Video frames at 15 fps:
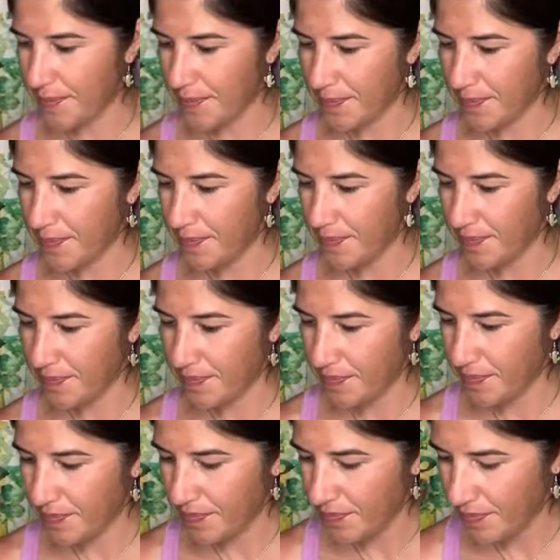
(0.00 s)

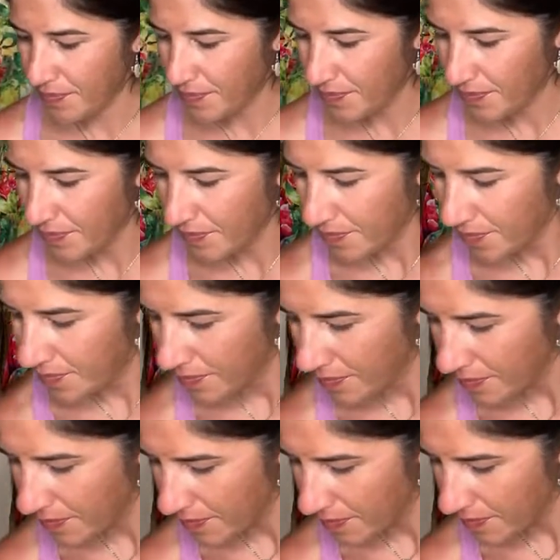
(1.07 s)

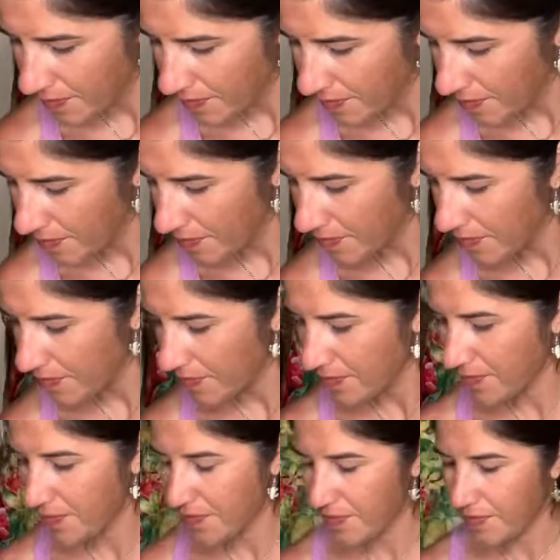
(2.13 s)

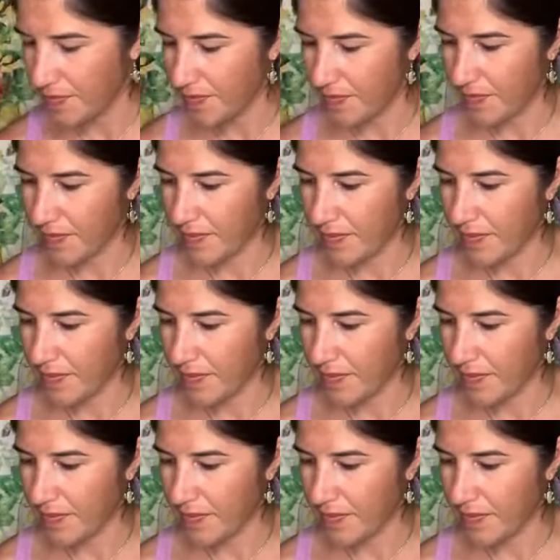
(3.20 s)
(no one is talking)